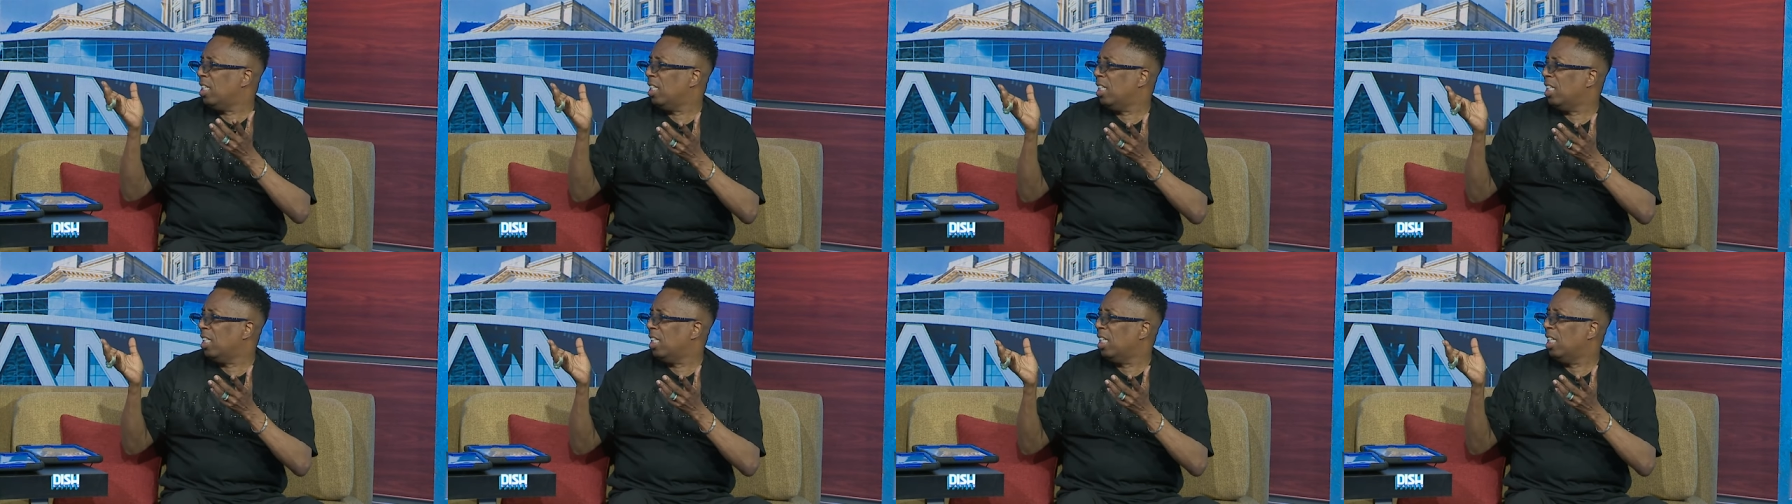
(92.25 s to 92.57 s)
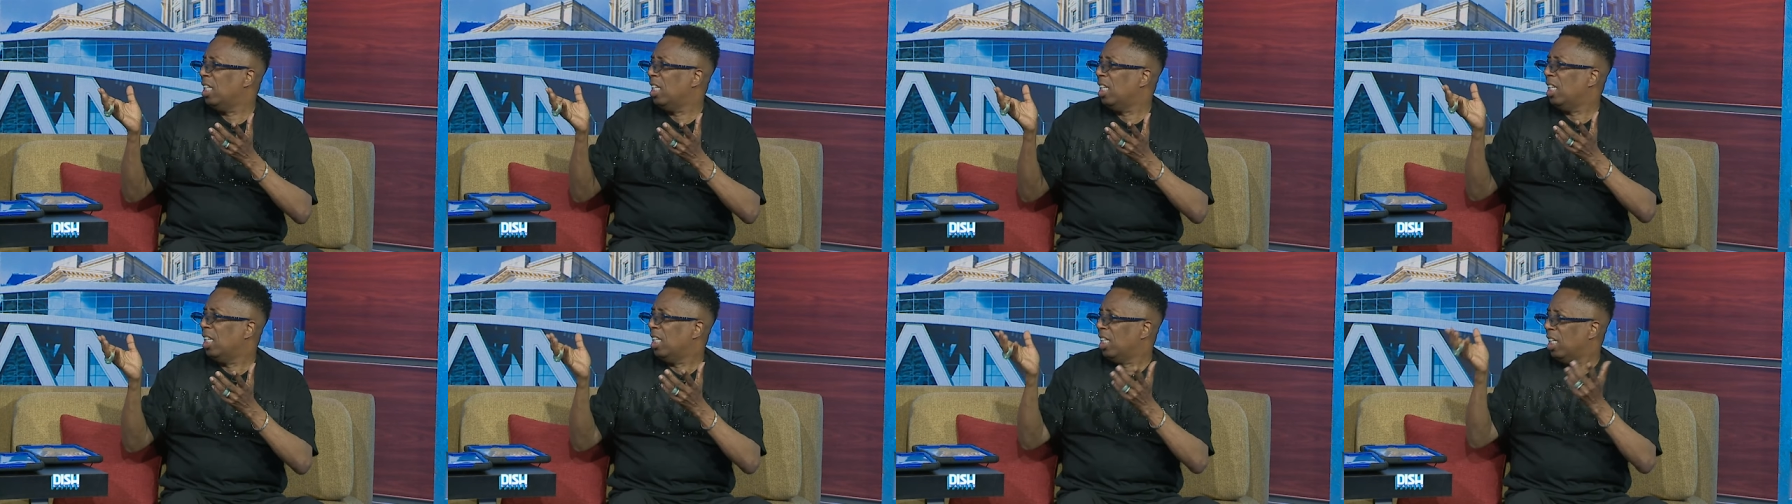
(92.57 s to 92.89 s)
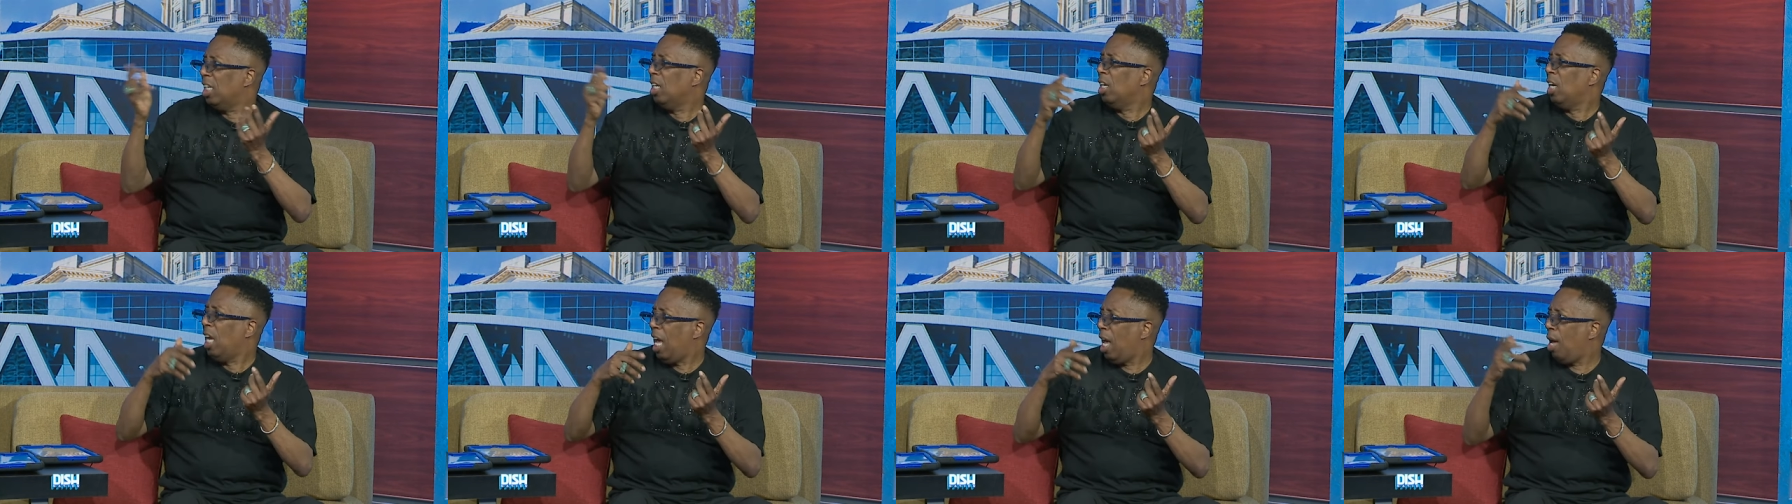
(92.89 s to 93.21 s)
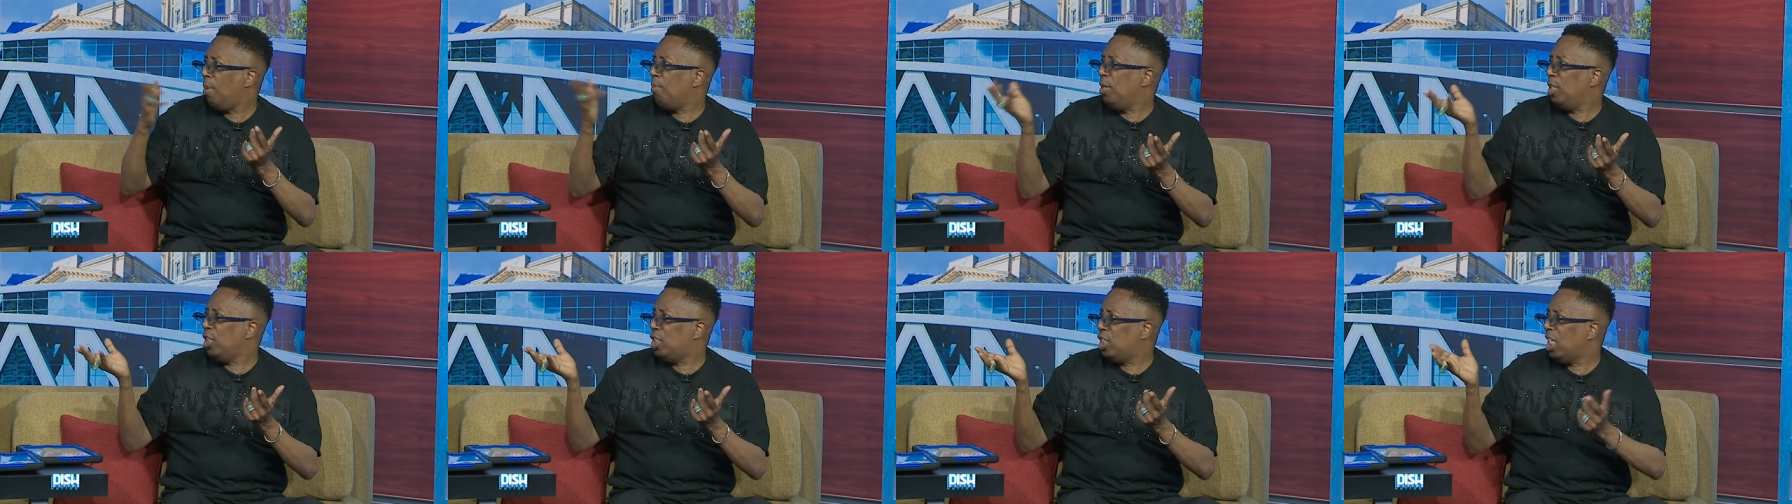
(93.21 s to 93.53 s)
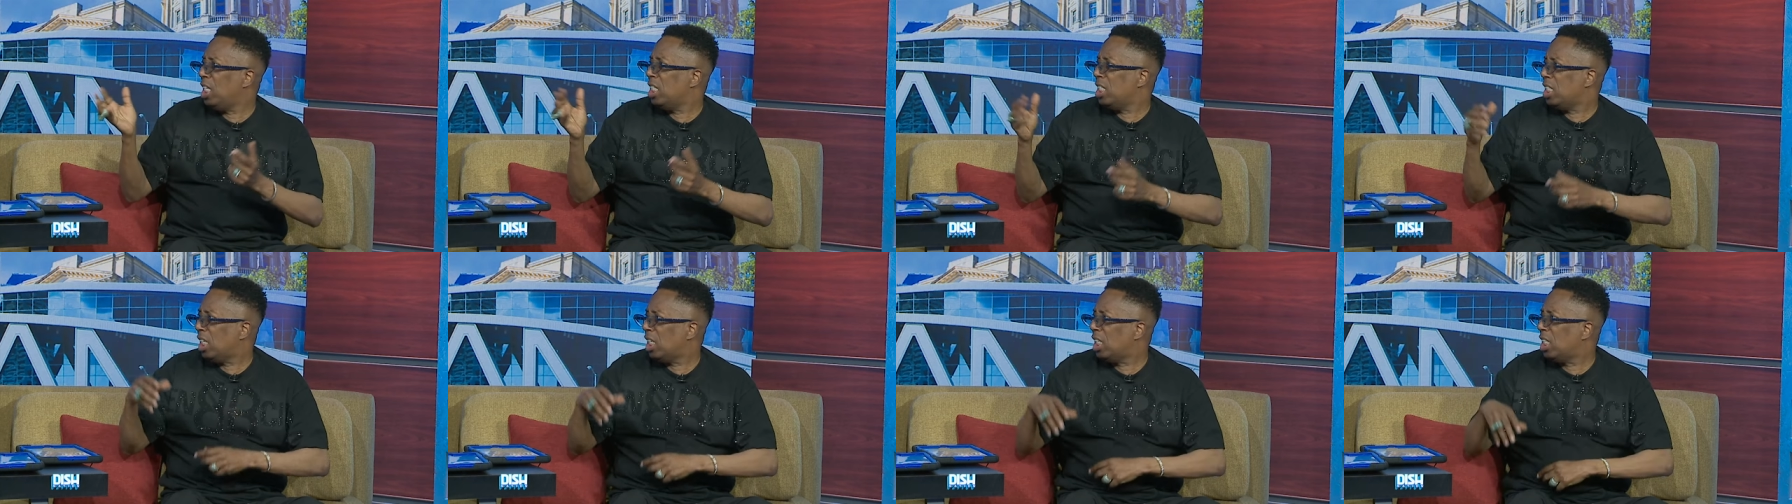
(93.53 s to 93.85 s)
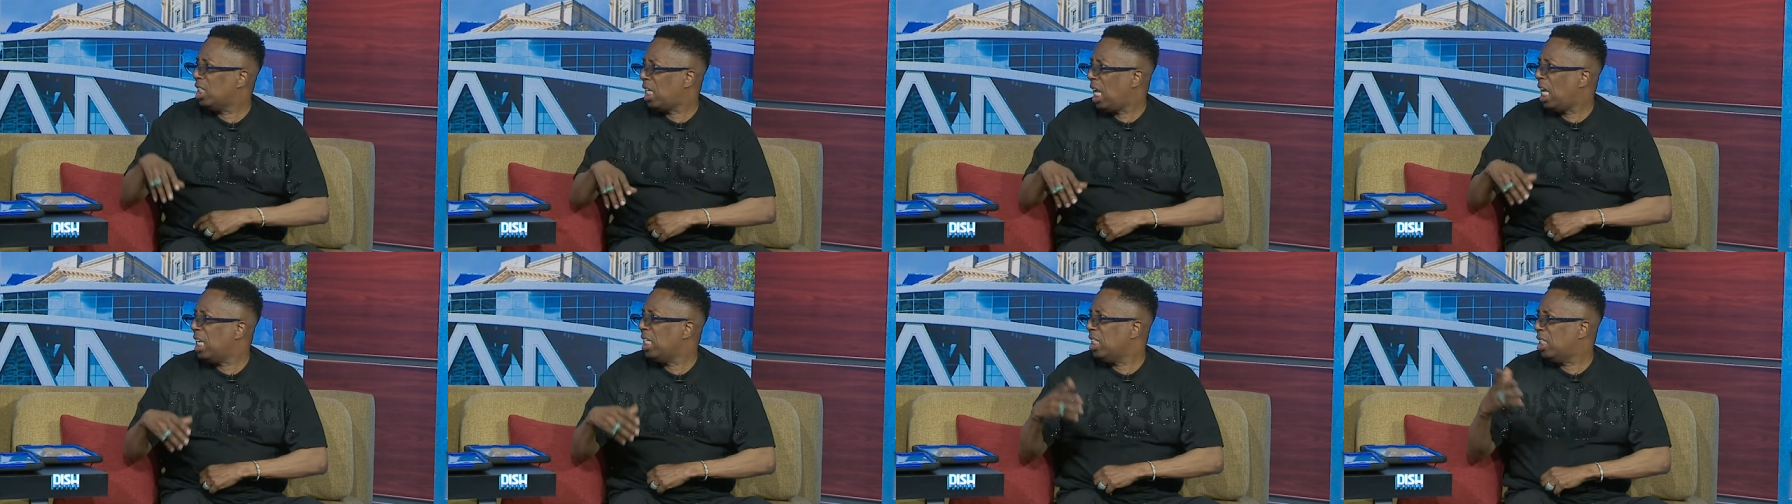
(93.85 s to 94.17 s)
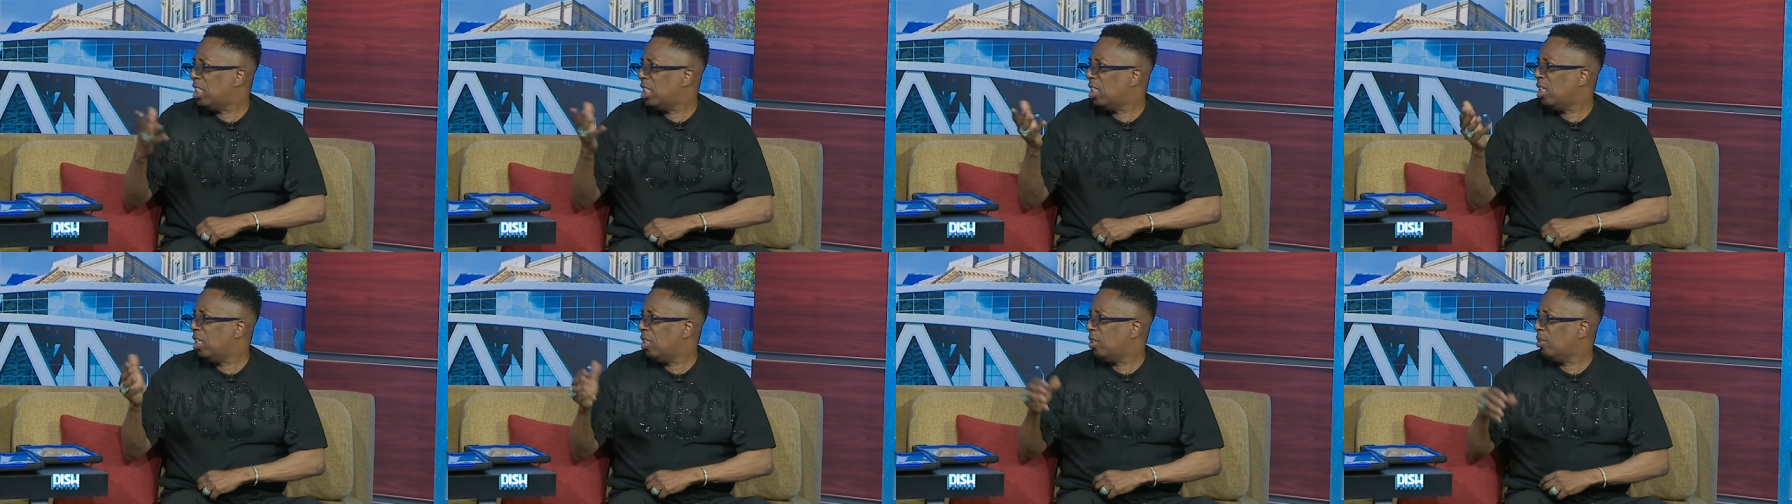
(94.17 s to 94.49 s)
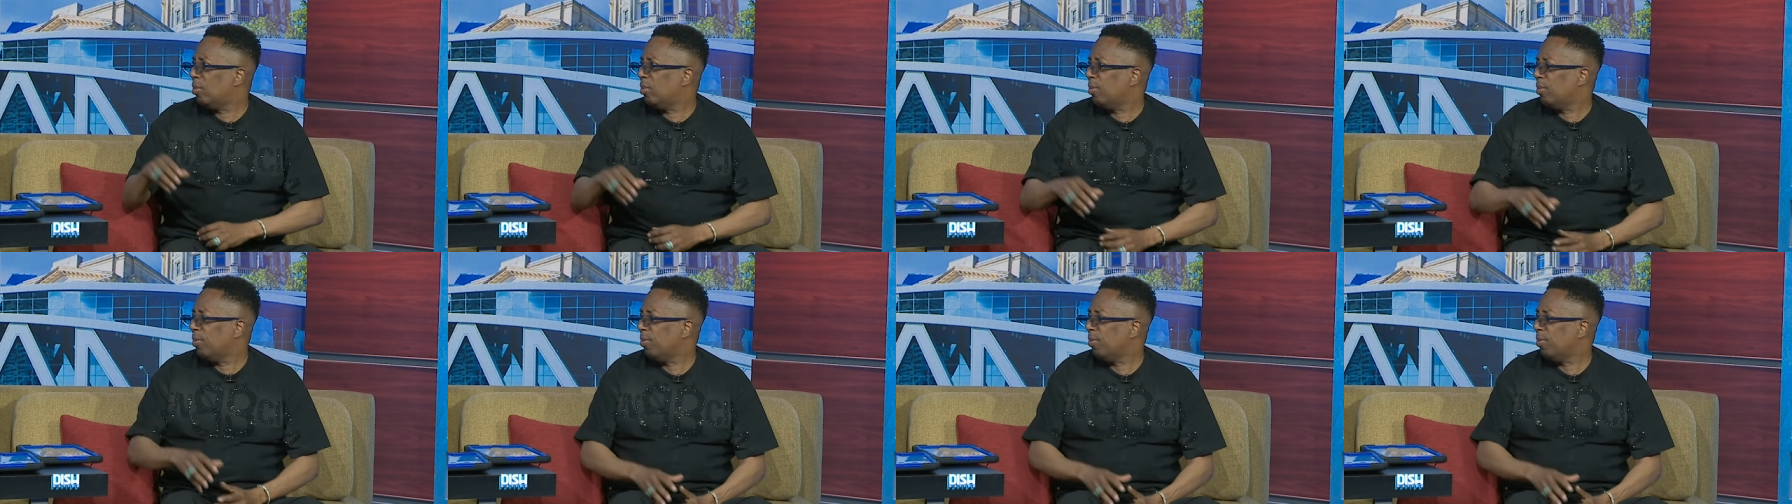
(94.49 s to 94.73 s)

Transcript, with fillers: Maybe in Brazil. How much is it? Because I need to know.